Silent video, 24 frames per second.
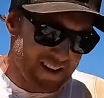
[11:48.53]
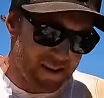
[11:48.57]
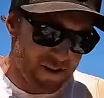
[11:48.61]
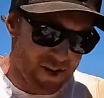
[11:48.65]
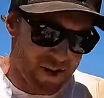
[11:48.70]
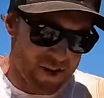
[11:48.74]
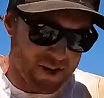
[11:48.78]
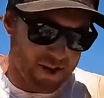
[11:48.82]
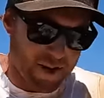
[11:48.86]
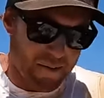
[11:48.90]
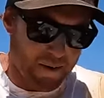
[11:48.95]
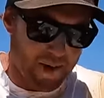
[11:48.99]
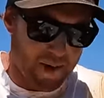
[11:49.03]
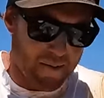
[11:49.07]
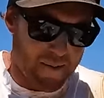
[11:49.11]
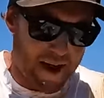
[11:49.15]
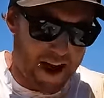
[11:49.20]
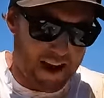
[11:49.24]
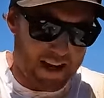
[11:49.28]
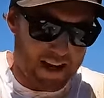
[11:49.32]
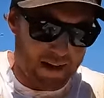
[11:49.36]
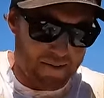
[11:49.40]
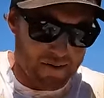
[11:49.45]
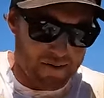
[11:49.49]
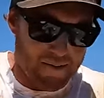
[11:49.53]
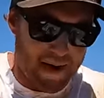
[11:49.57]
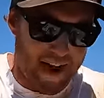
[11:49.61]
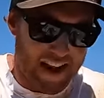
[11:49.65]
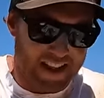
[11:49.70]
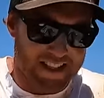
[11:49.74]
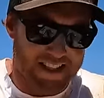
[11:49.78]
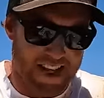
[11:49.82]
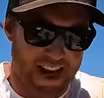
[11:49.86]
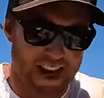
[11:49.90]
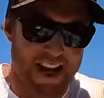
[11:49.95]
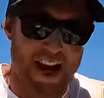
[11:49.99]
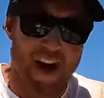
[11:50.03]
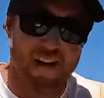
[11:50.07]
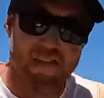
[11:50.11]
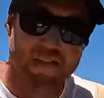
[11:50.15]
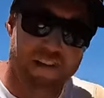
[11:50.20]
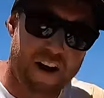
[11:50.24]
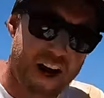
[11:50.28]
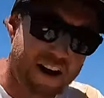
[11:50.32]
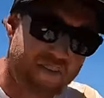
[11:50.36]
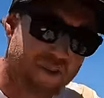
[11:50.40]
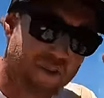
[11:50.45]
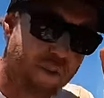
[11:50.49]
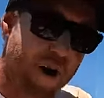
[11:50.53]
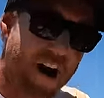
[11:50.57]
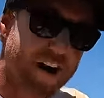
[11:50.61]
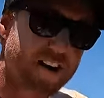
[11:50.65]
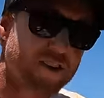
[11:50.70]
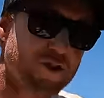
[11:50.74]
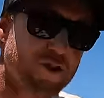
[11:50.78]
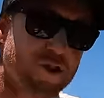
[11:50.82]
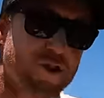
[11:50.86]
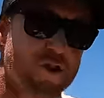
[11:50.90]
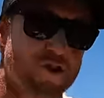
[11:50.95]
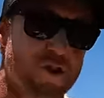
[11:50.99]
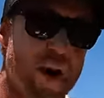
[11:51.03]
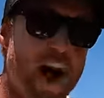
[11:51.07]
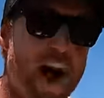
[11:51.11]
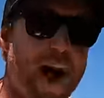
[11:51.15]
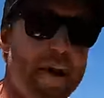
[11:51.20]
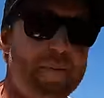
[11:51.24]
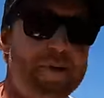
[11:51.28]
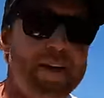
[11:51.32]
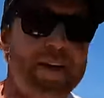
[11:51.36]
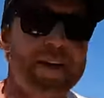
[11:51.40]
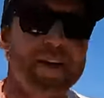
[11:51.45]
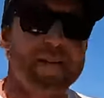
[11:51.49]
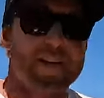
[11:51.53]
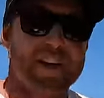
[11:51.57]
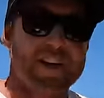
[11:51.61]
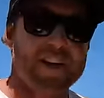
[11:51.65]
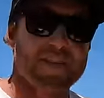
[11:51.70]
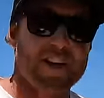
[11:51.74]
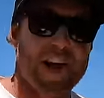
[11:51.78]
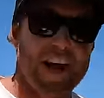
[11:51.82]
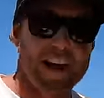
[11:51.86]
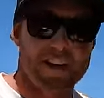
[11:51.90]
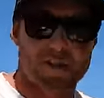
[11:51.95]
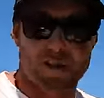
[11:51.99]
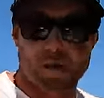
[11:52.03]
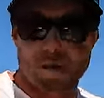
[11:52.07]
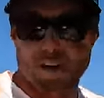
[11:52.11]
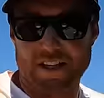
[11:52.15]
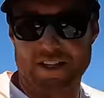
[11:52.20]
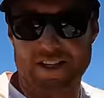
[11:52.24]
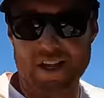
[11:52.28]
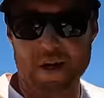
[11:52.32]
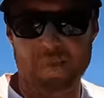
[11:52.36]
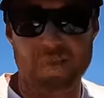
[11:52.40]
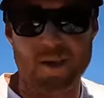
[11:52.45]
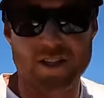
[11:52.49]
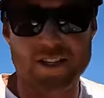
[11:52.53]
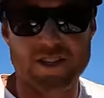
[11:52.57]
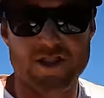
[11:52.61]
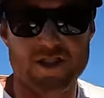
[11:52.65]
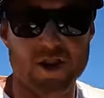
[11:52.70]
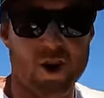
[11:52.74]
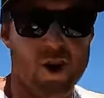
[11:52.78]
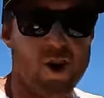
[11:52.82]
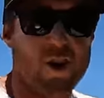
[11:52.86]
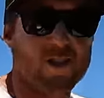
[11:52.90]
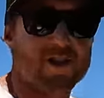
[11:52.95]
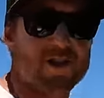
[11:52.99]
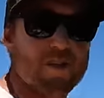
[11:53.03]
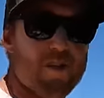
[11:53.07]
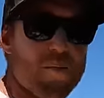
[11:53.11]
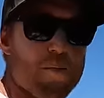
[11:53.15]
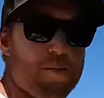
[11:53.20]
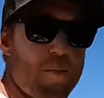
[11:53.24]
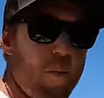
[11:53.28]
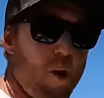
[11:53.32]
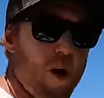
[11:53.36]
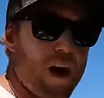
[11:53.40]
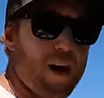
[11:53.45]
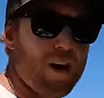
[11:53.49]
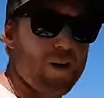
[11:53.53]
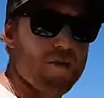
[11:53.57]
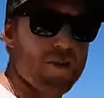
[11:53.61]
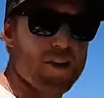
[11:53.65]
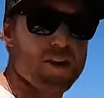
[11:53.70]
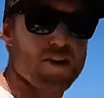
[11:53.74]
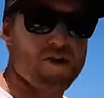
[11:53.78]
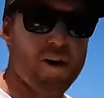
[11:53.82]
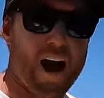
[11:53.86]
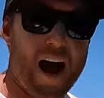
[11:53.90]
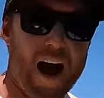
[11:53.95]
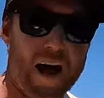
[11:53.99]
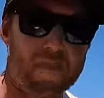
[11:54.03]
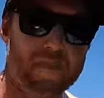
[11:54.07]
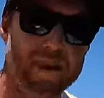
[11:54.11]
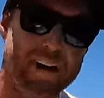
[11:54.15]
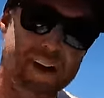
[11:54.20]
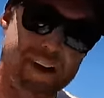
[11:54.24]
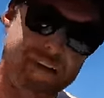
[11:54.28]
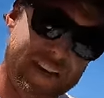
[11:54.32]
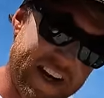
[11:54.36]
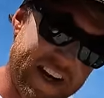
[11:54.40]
Usually when I'm out here with Mac 10, our favorite way to do crab is like do a dipping sauce, boil the crab,